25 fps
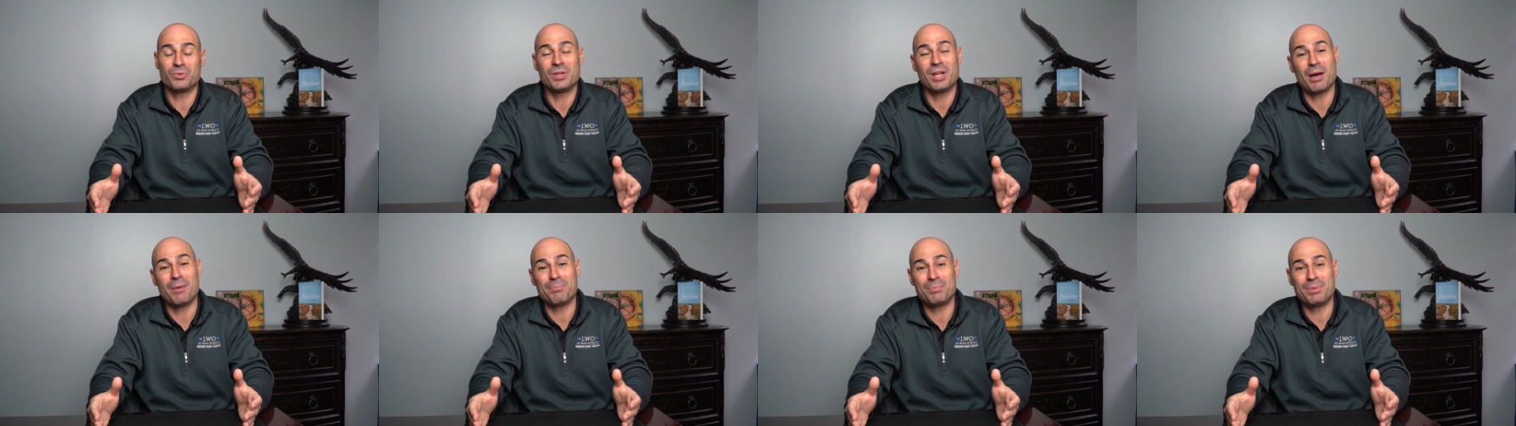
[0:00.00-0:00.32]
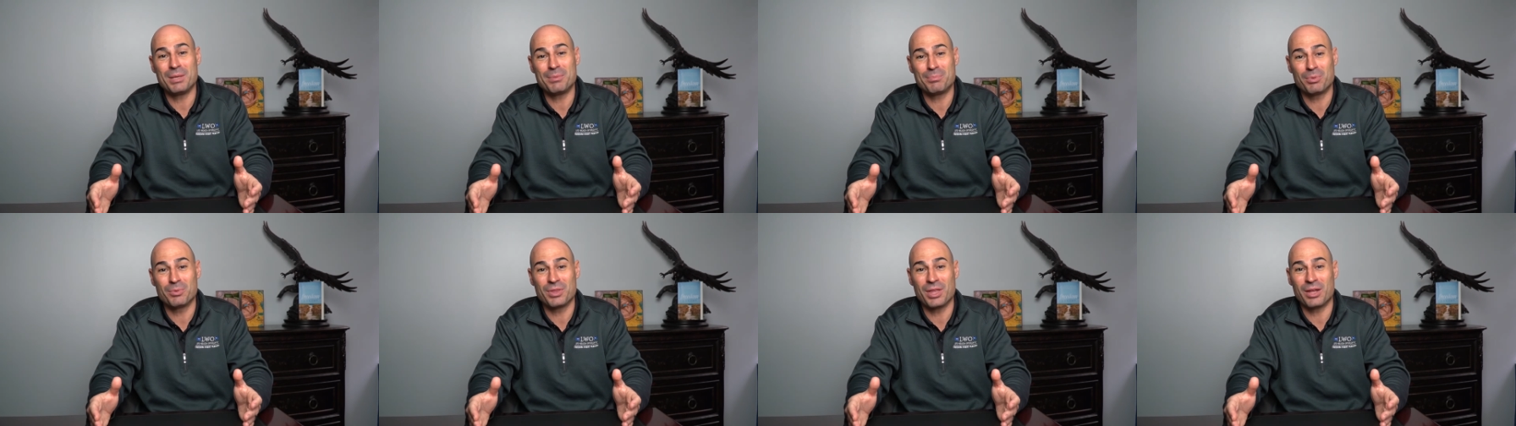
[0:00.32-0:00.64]
not
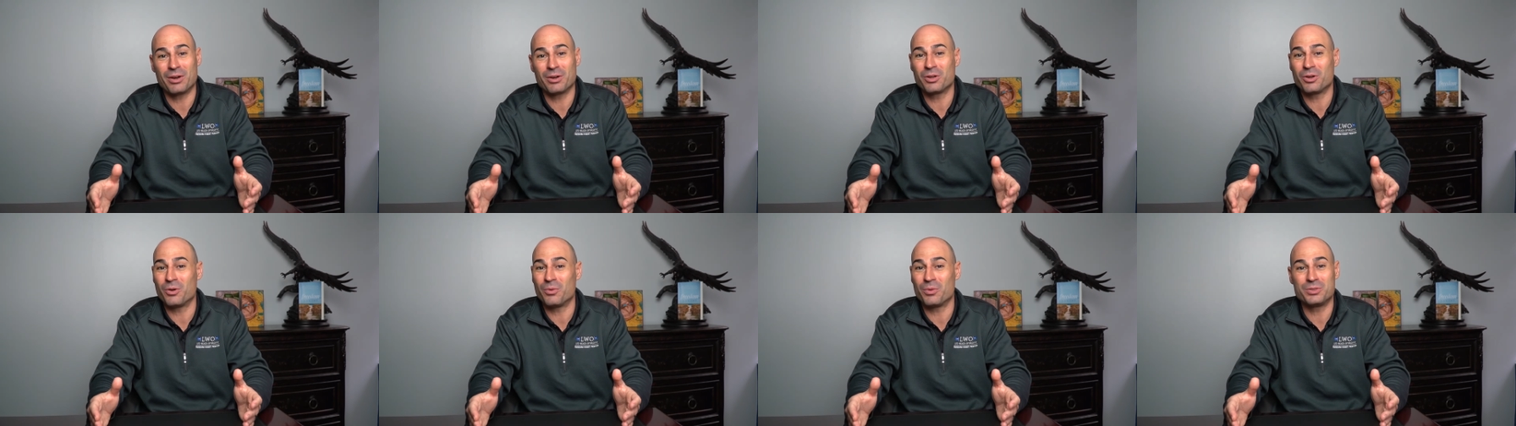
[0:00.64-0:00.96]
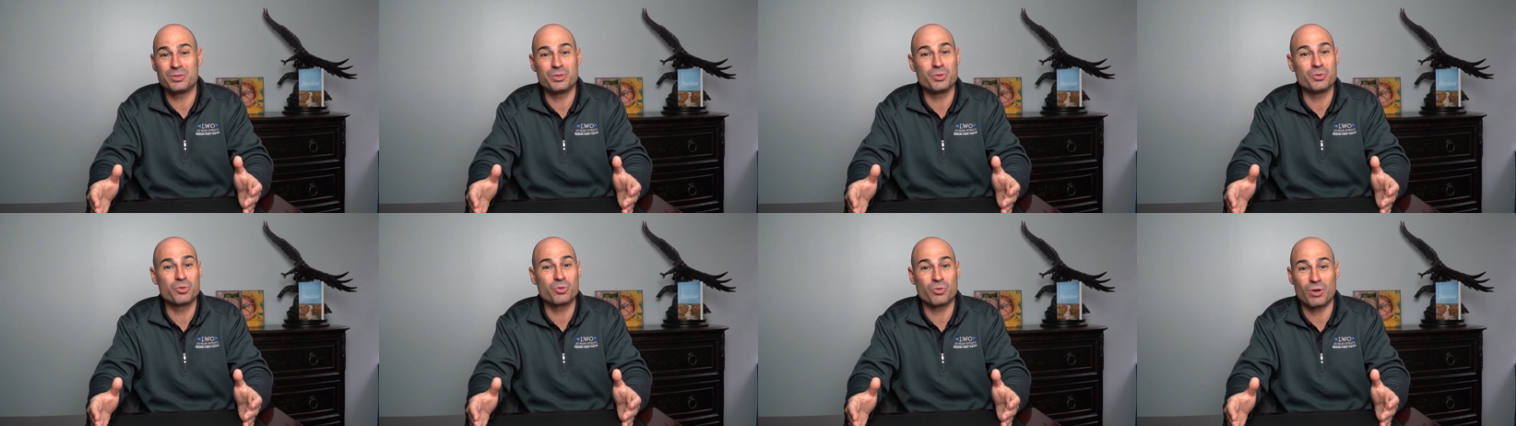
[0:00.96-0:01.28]
people that are going
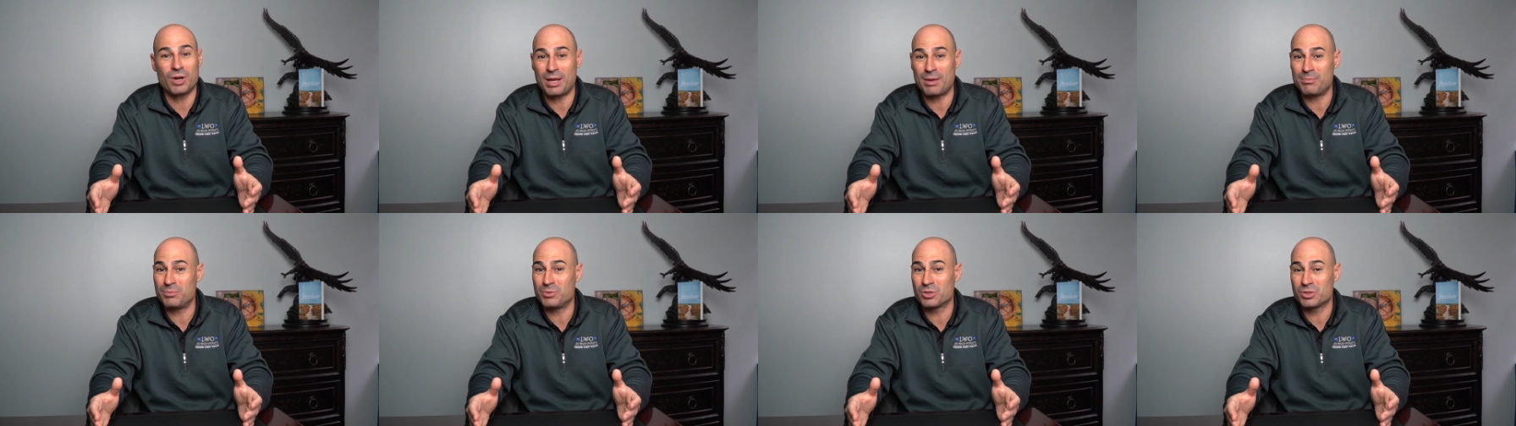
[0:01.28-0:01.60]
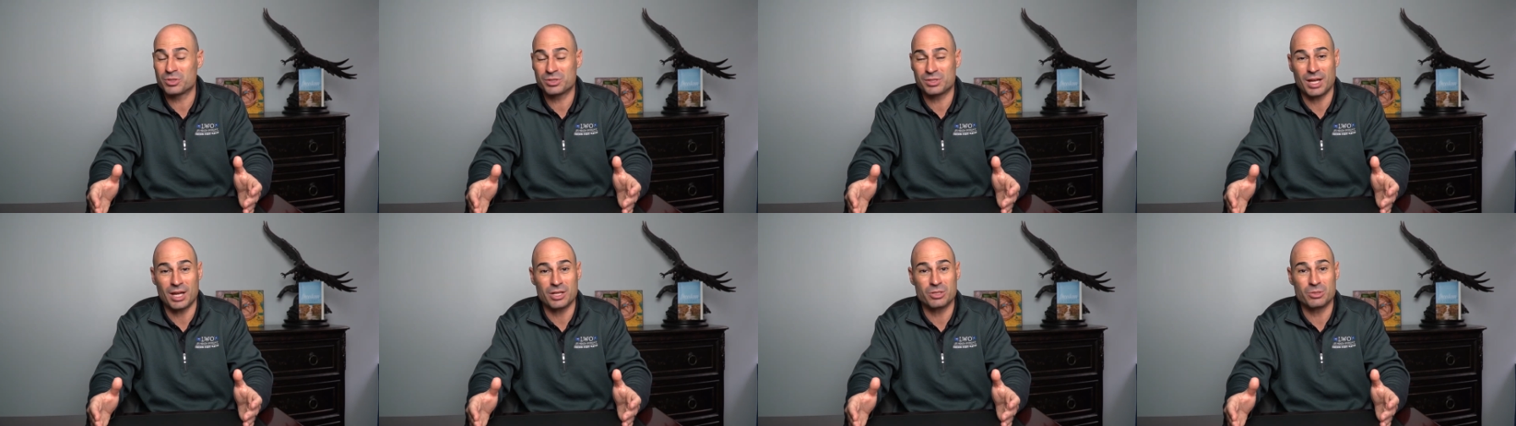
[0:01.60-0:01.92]
to cram your
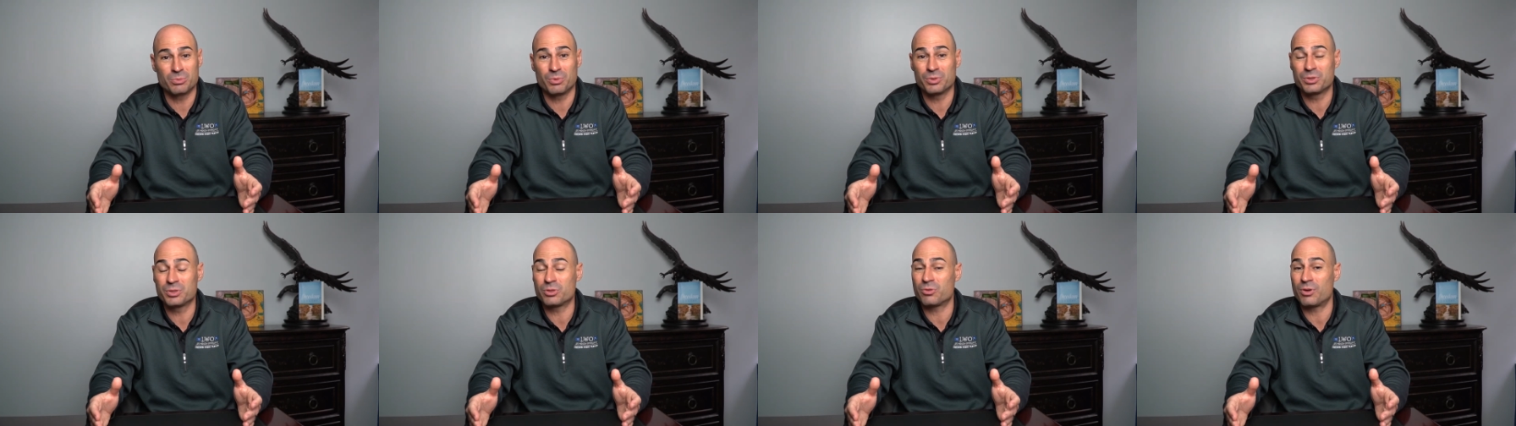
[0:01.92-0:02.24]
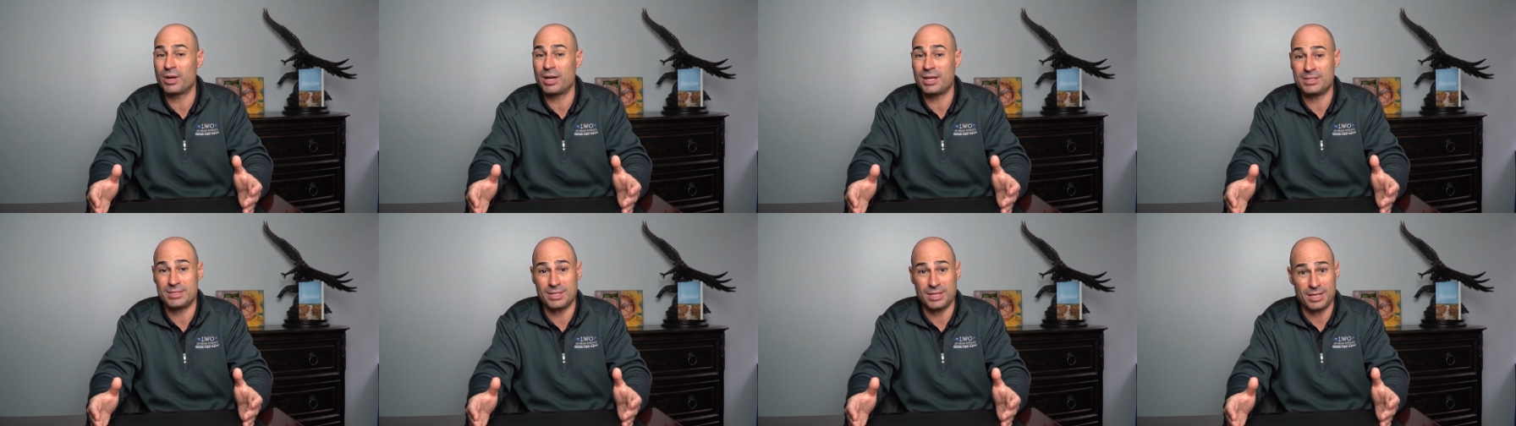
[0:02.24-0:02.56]
schedule with
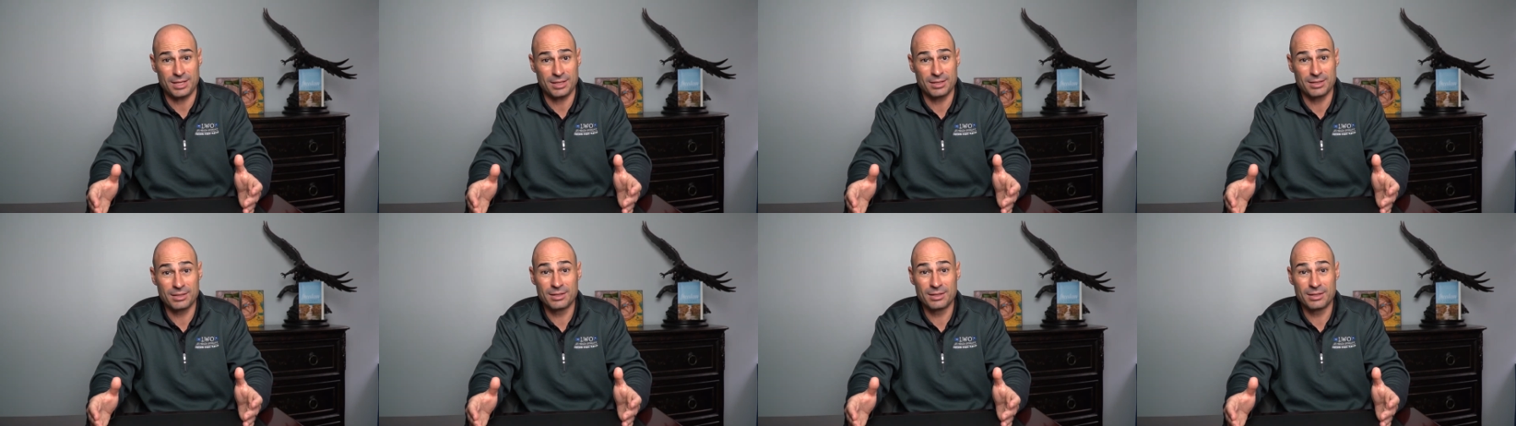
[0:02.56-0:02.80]
crazy.